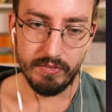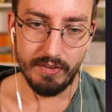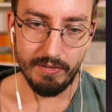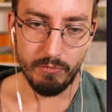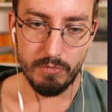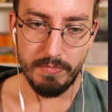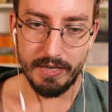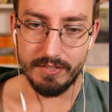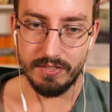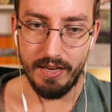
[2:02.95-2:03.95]
That would
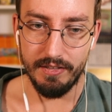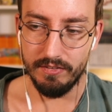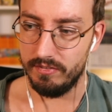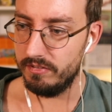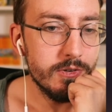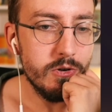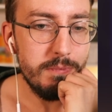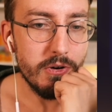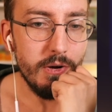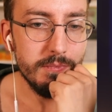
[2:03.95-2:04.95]
make sense. Could
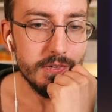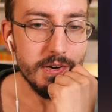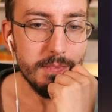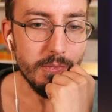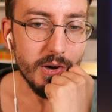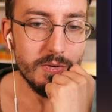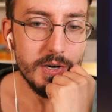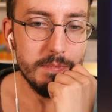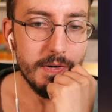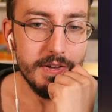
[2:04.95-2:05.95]
become the number one
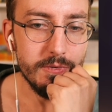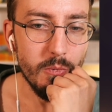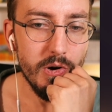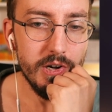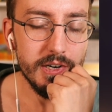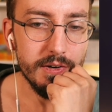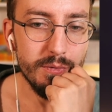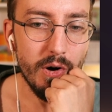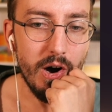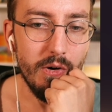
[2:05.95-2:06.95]
rank player in a while, like
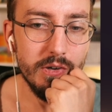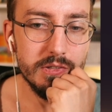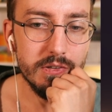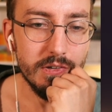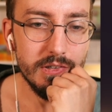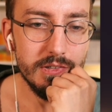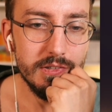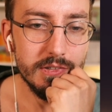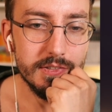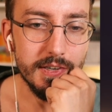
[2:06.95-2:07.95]
four hours long.
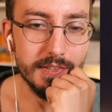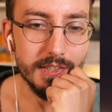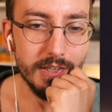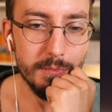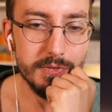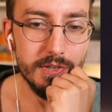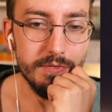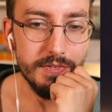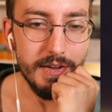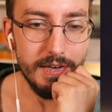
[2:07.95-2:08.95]
It's the exact opposite
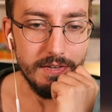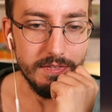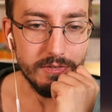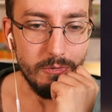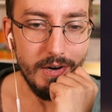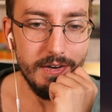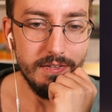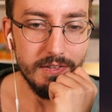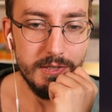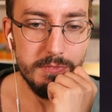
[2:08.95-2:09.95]
of an endless
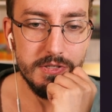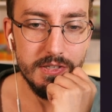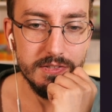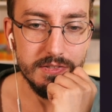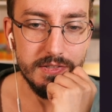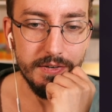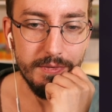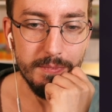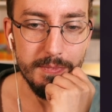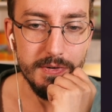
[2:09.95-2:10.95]
grind. I keep seeing this take
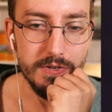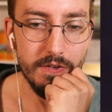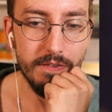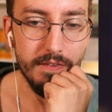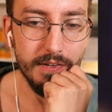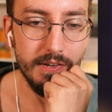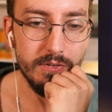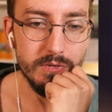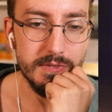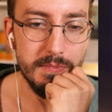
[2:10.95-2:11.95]
from people just thinking
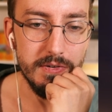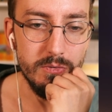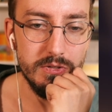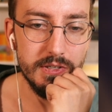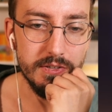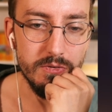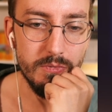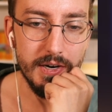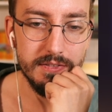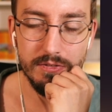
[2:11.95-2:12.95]
you're simply losing at your
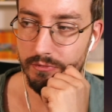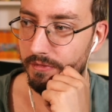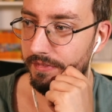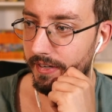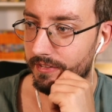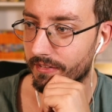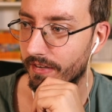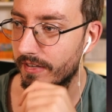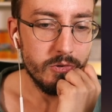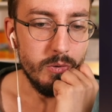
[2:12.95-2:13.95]
ranks is reflecting
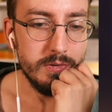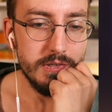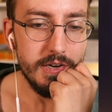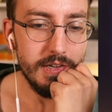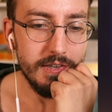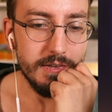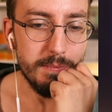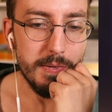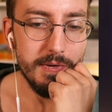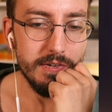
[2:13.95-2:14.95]
that. Coincidentally, the
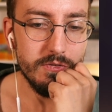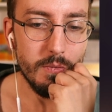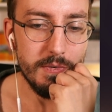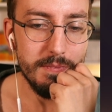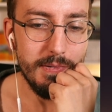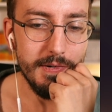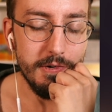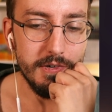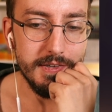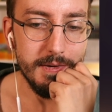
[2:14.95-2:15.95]
people at top rank play
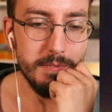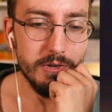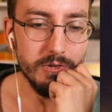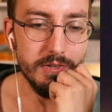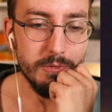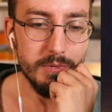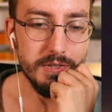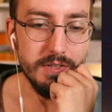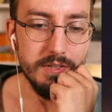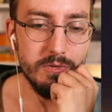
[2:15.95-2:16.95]
all day because that's what
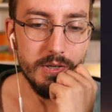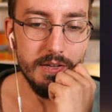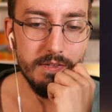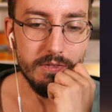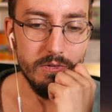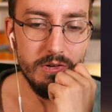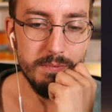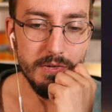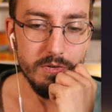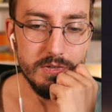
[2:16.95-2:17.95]
they did to get that good,
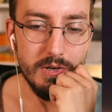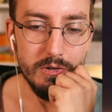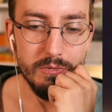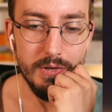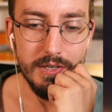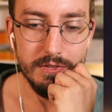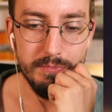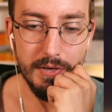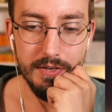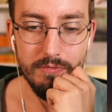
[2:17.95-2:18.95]
but those hours were
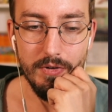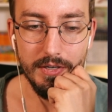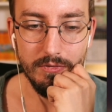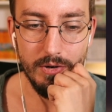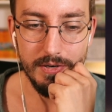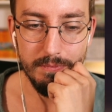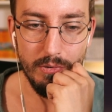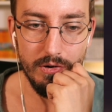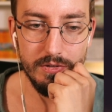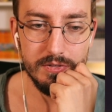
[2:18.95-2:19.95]
spent in rank grinding
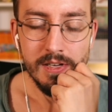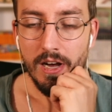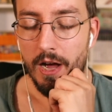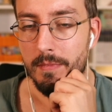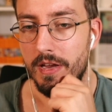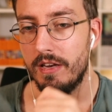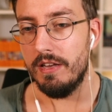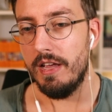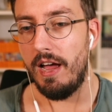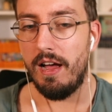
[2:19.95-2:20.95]
points. I mean,
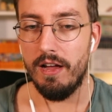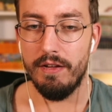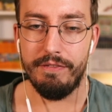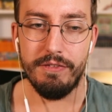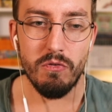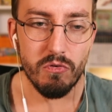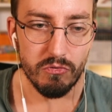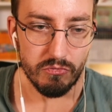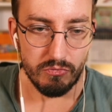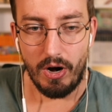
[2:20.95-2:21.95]
yeah, if you
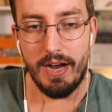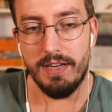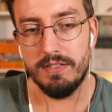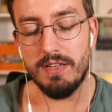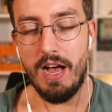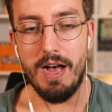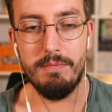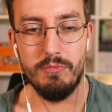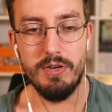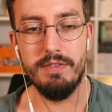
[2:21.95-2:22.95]
rise up
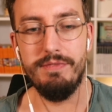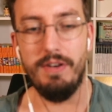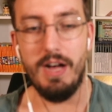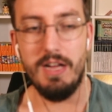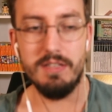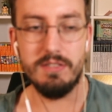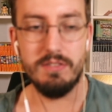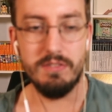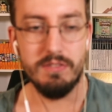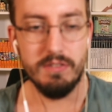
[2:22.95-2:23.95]
really
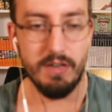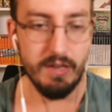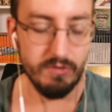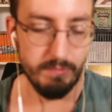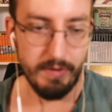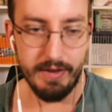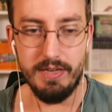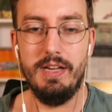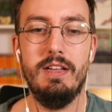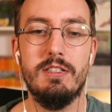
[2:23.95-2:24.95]
fast and you play
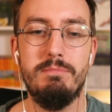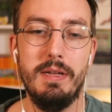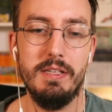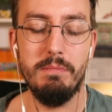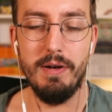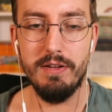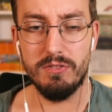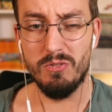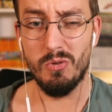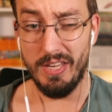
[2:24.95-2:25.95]
against better
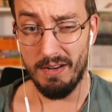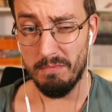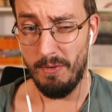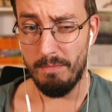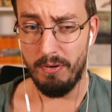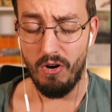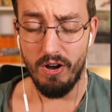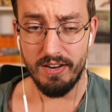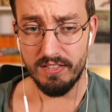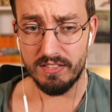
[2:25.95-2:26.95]
players and you get more
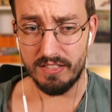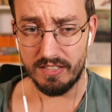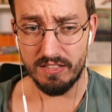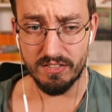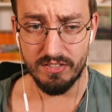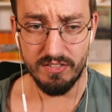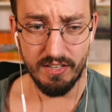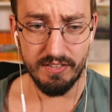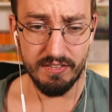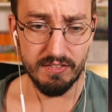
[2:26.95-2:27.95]
points, I can see
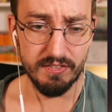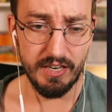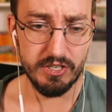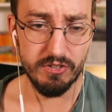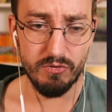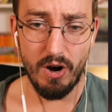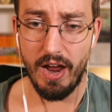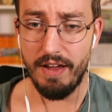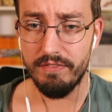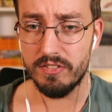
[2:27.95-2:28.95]
that this is actually true. I
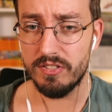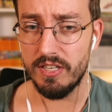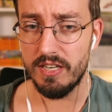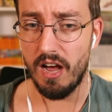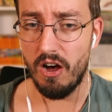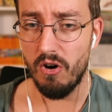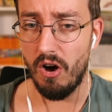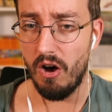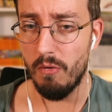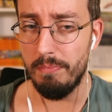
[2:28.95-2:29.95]
haven't seen
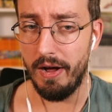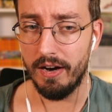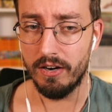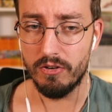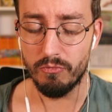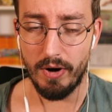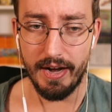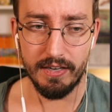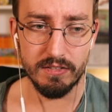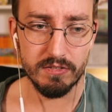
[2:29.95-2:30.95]
how, how Punk
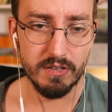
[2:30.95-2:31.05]
ranked.